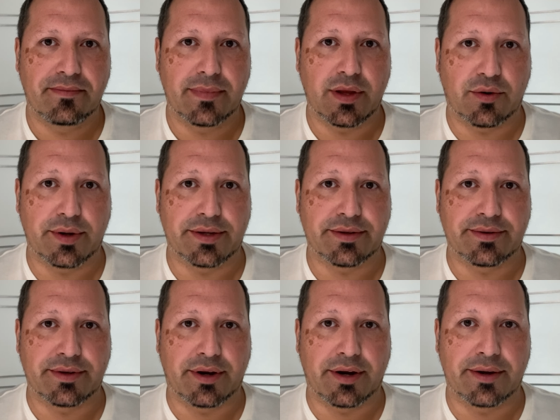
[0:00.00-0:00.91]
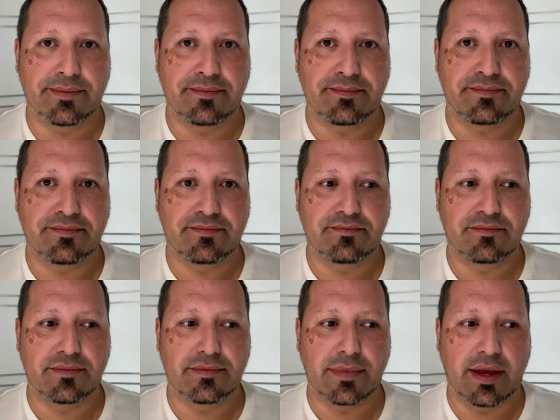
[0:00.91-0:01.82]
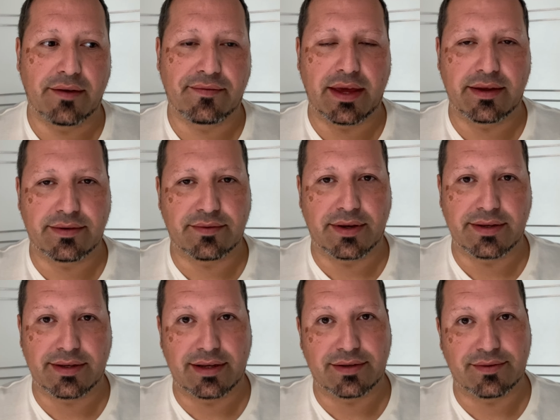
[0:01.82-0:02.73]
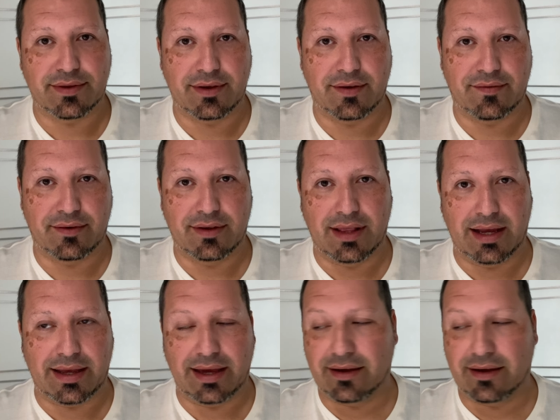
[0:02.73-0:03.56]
The crystals are. If this resonates with you, if you're like,